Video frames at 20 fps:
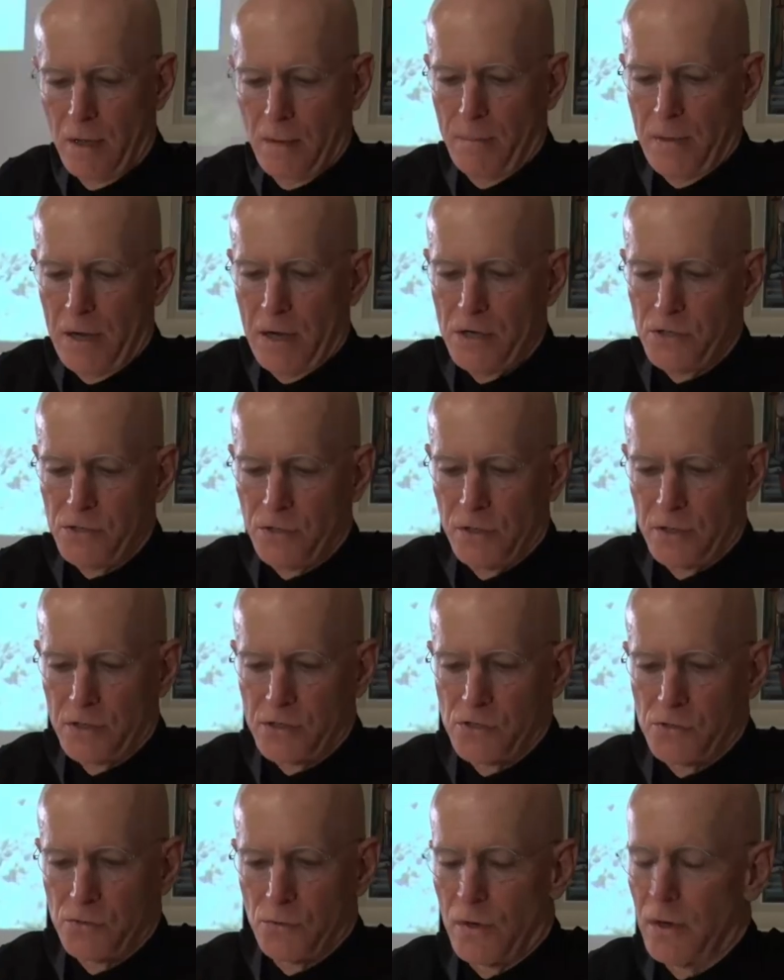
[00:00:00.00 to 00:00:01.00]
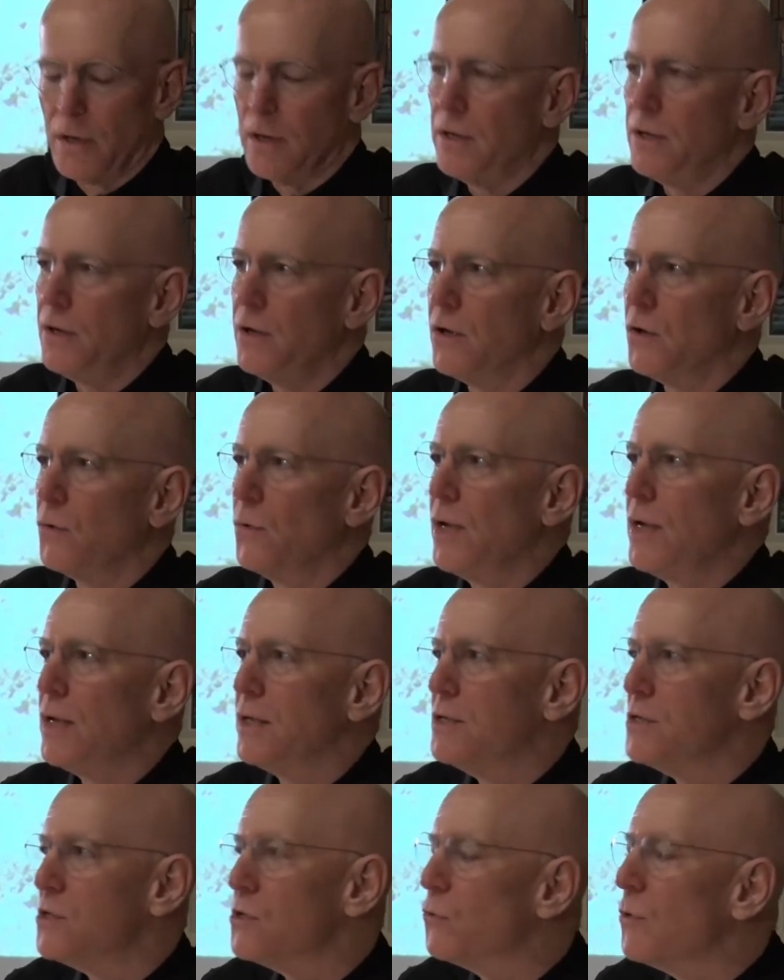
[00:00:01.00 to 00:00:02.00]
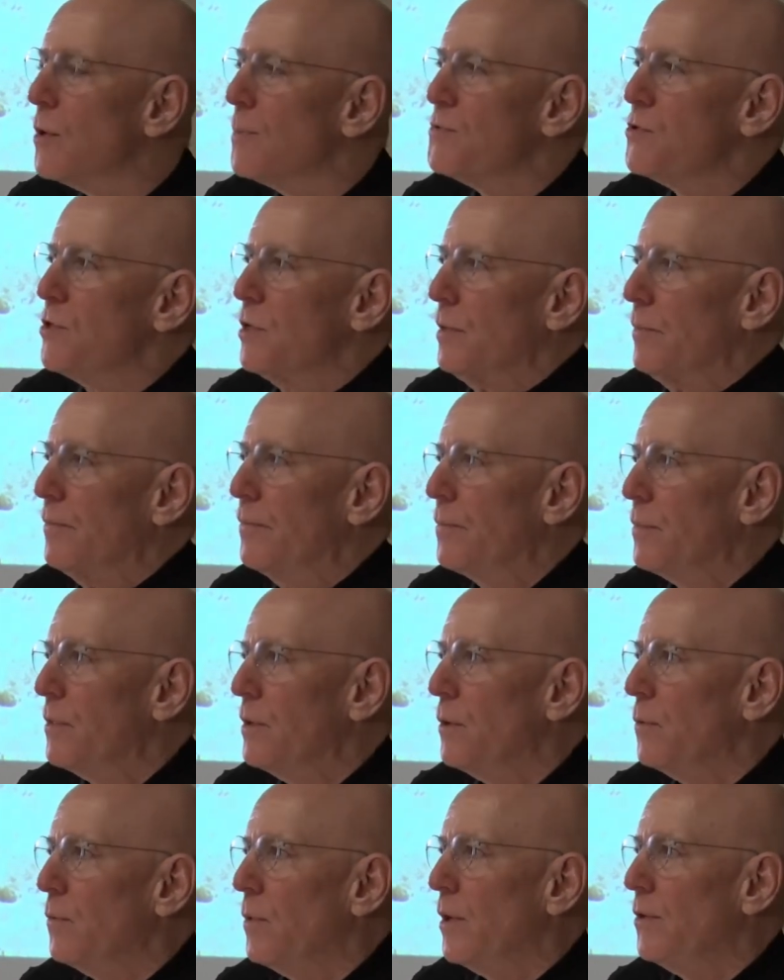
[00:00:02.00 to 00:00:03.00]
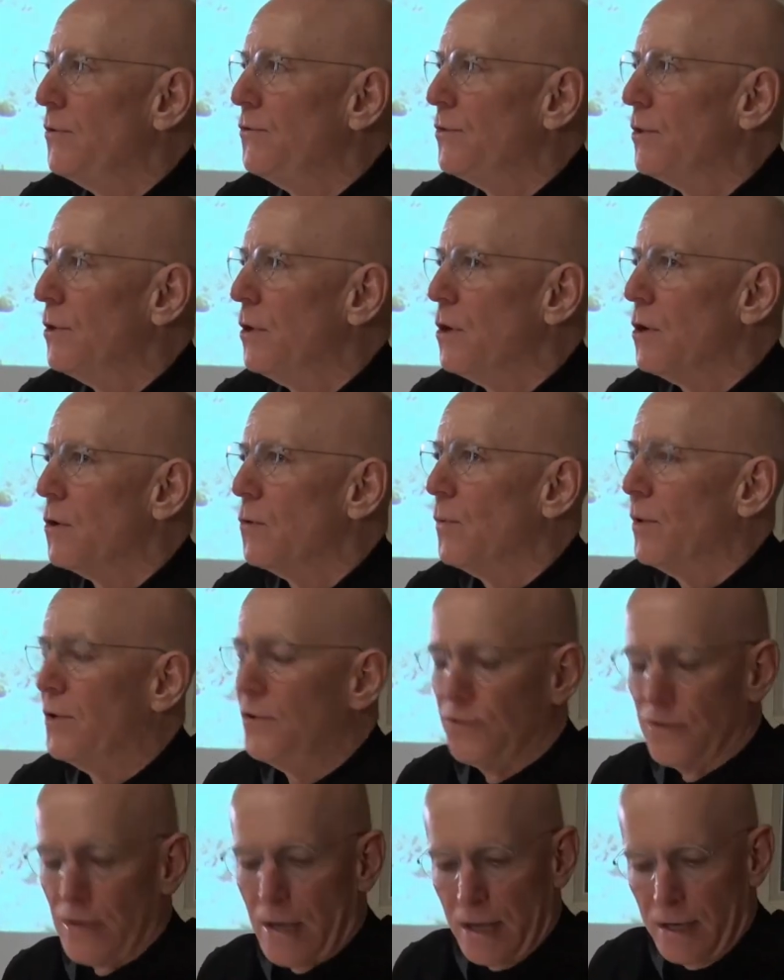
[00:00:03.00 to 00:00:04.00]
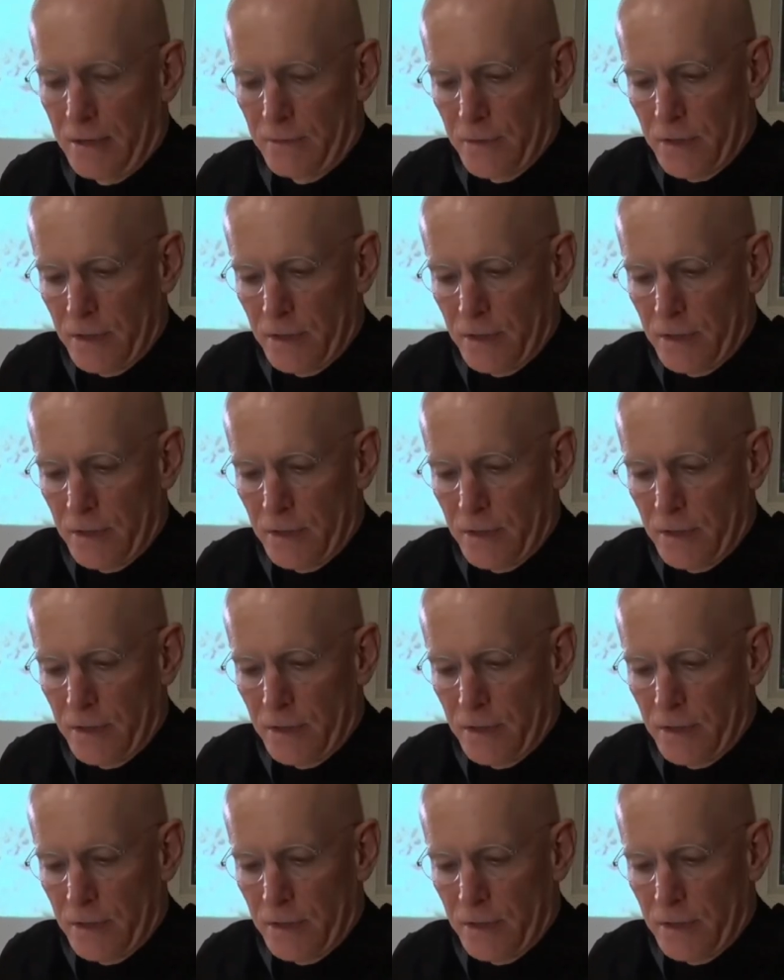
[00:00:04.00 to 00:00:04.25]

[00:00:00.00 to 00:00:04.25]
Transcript: bears an extraordinary Greek inscription that runs along one side of